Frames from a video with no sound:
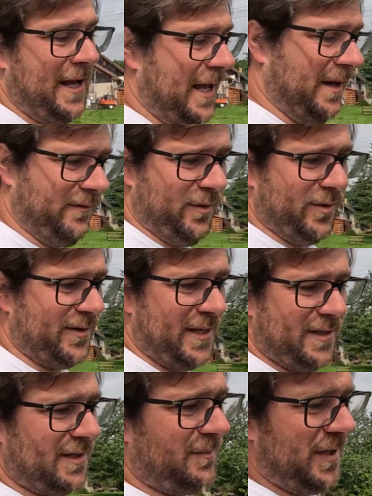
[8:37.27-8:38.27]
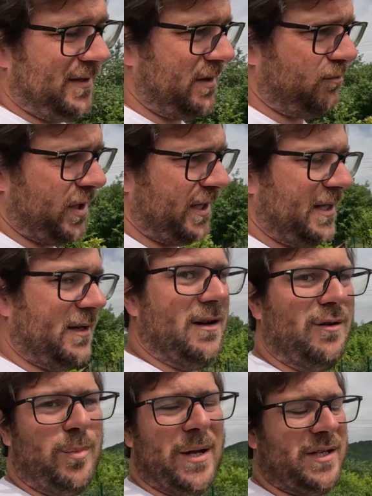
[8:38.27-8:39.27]
And of course that just means they're breaking a
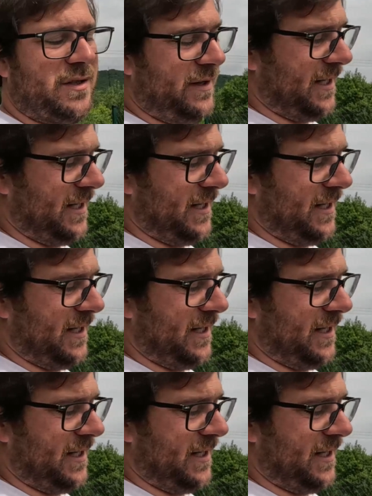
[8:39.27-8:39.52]
whole bunch of